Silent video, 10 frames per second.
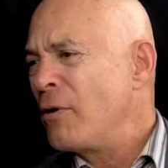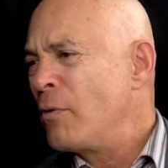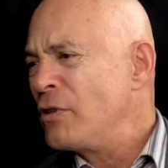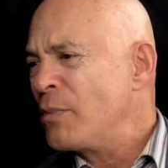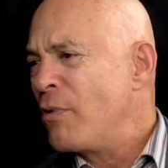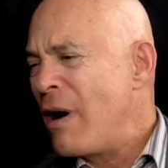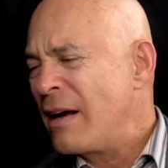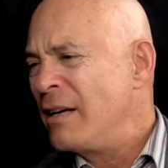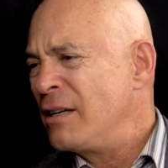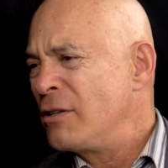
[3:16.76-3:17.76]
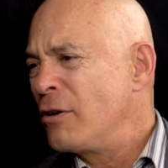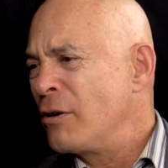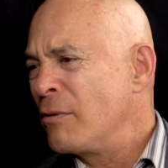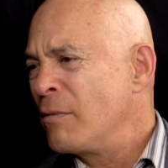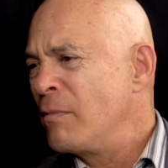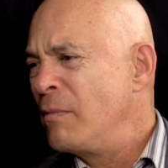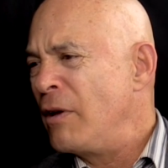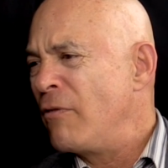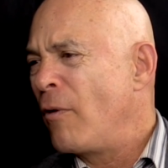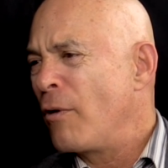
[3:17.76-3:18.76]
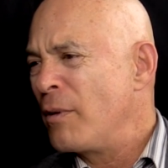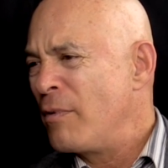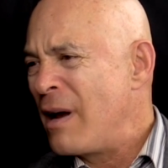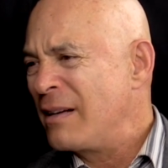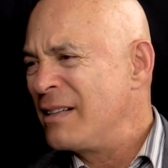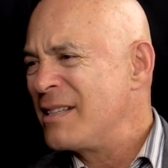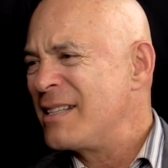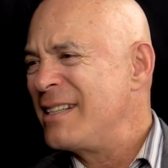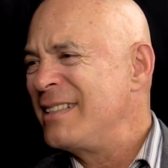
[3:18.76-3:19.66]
was pregnant or before the pregnancy?